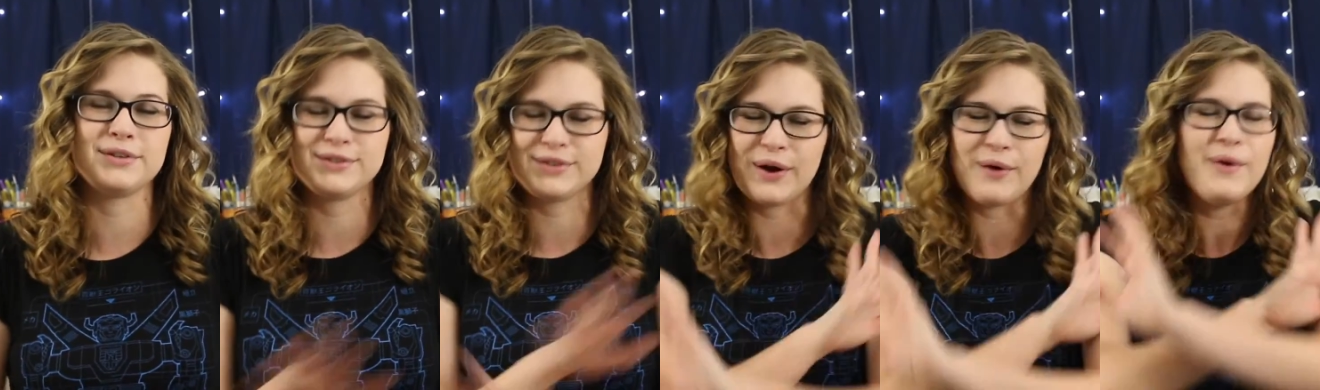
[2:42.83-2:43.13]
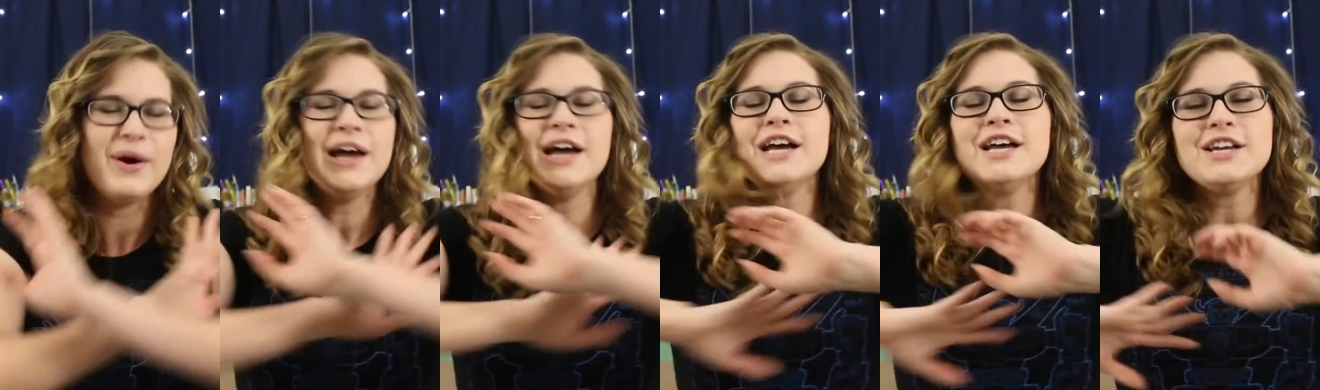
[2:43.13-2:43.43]
So
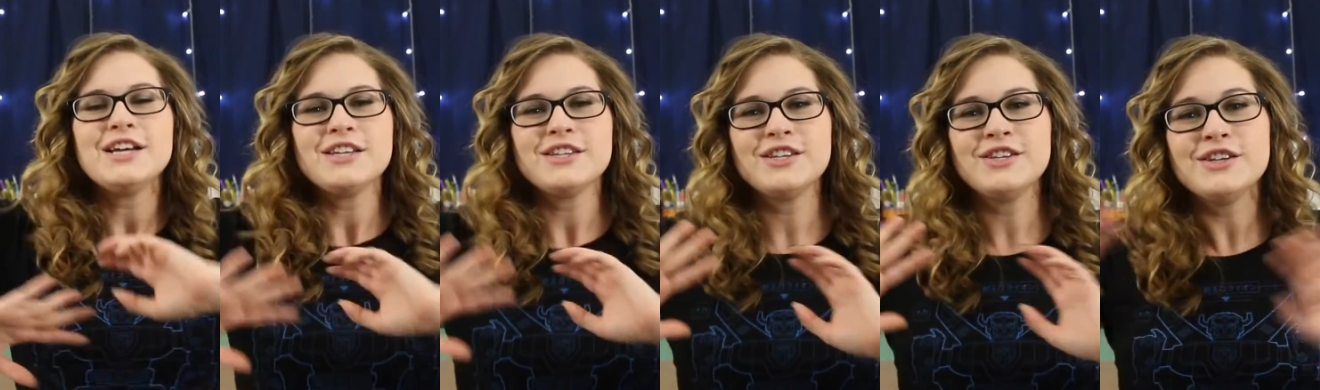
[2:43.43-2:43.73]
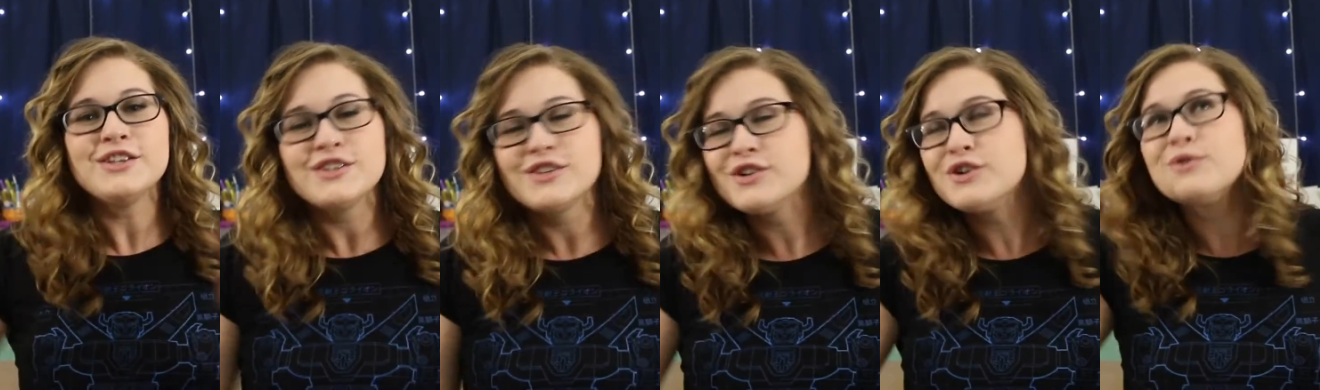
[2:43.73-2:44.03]

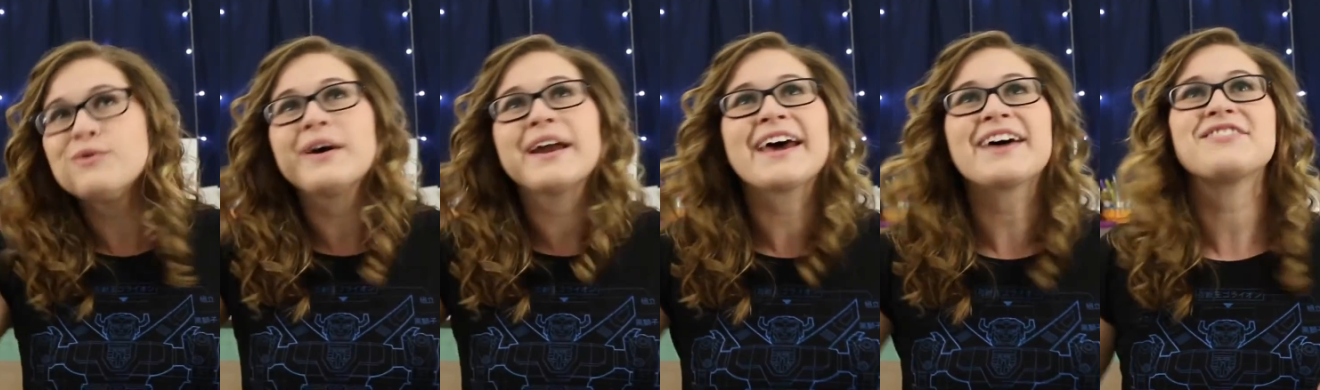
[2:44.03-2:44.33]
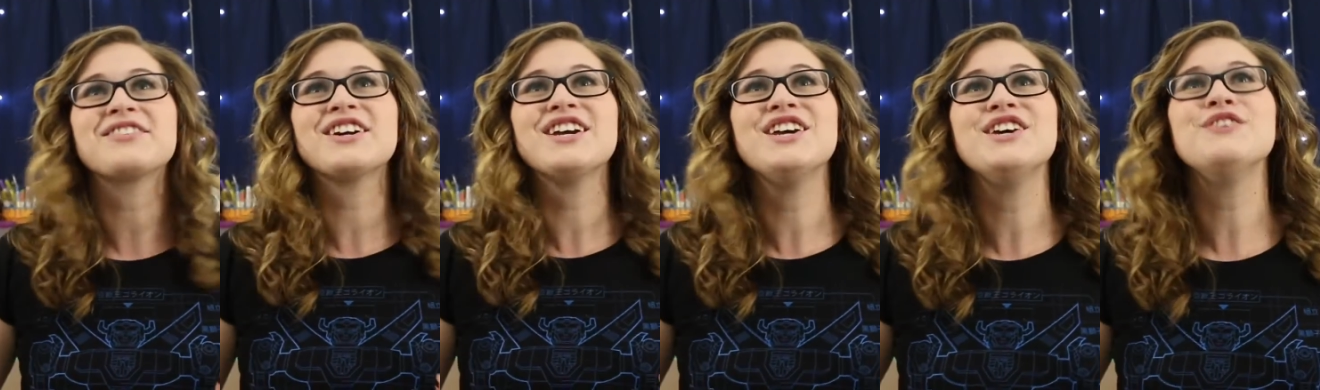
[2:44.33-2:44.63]
do
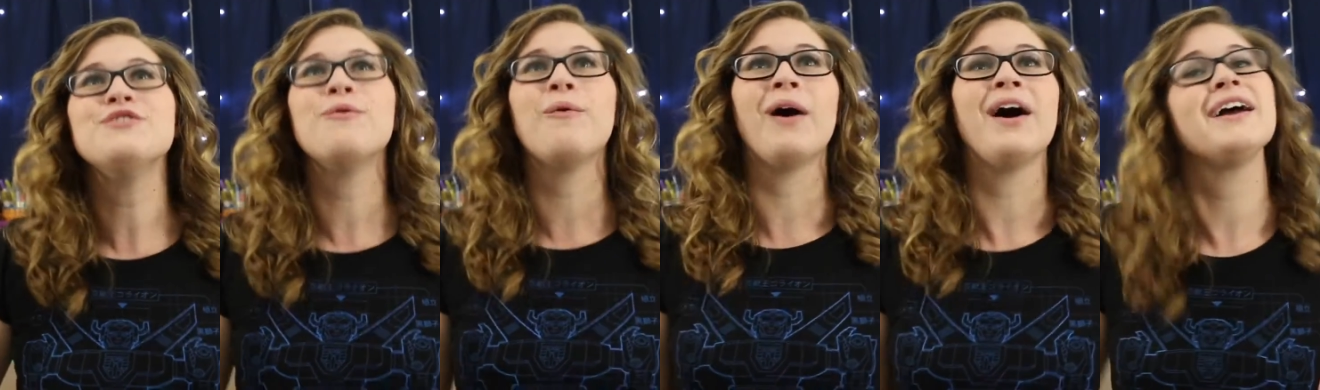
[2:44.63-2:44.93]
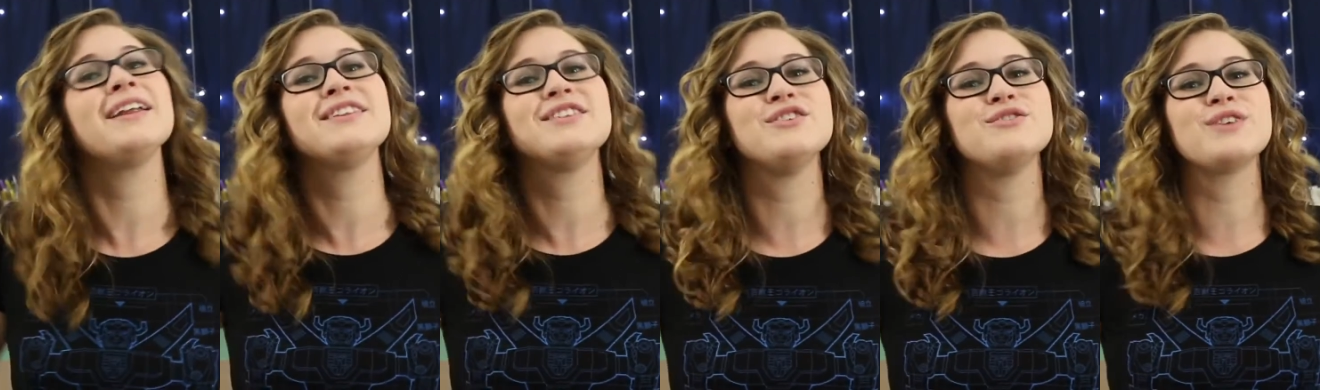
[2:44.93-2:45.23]
whatever you want.